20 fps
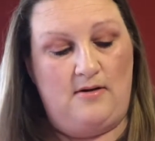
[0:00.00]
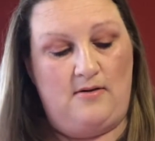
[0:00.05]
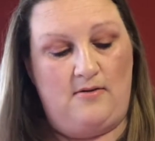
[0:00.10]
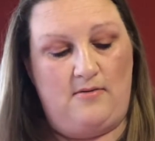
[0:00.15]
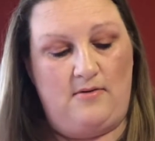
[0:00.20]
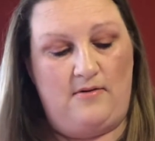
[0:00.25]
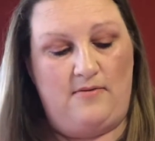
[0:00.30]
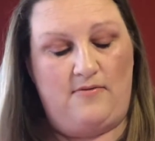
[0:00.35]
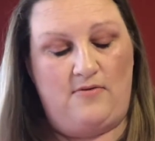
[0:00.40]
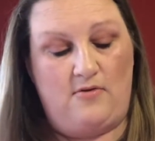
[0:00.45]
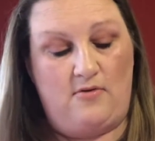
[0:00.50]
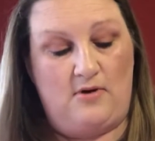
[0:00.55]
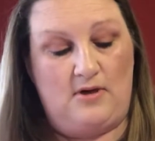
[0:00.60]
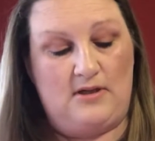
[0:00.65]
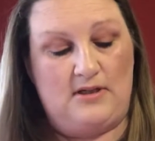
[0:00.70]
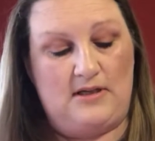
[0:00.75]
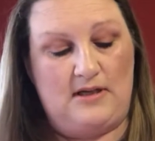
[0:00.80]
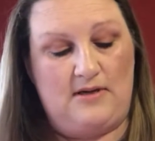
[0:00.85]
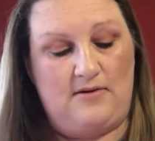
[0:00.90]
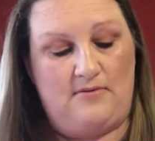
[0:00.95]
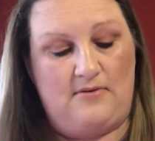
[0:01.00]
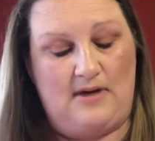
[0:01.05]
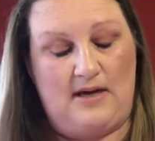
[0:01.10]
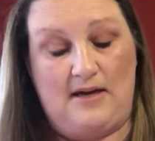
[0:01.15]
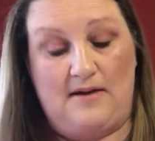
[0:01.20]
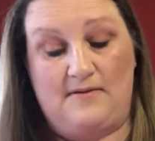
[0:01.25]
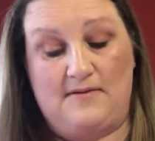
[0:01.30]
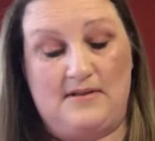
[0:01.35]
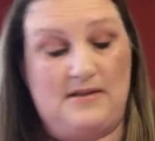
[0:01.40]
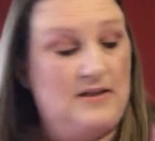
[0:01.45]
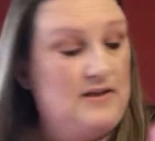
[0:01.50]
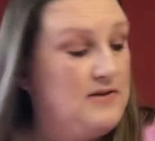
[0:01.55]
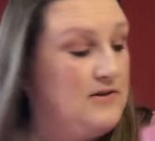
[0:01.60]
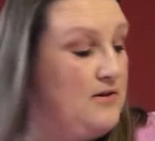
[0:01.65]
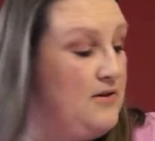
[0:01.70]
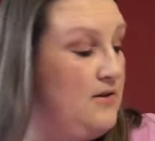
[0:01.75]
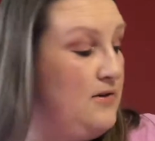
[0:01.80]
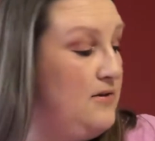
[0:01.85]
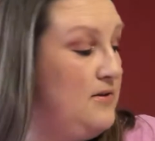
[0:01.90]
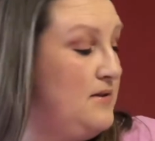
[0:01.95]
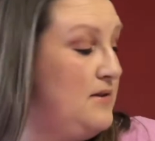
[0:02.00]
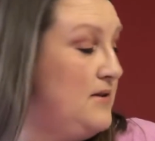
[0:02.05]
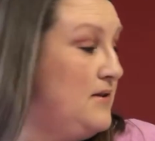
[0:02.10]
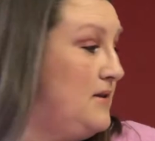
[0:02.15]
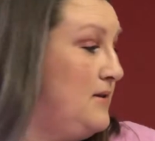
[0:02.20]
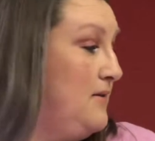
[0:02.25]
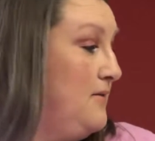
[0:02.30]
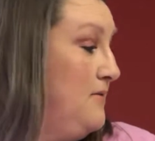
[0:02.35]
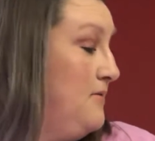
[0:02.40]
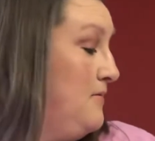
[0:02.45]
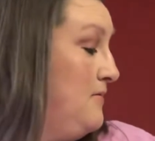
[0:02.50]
Oh, and of course I don't have scissors.